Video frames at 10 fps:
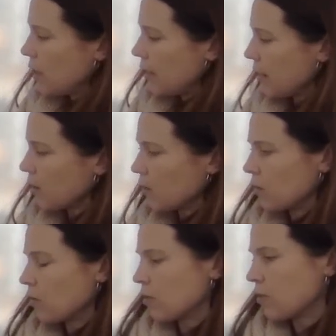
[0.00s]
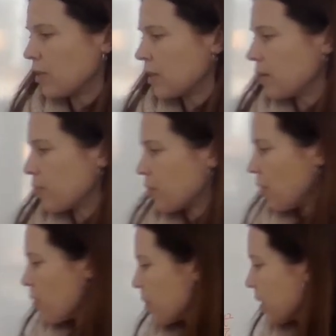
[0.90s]
Now, the
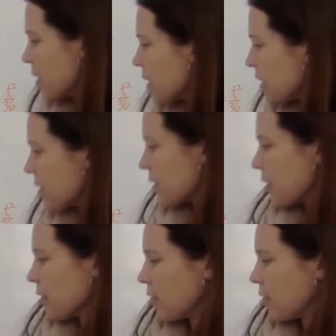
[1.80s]
probabilities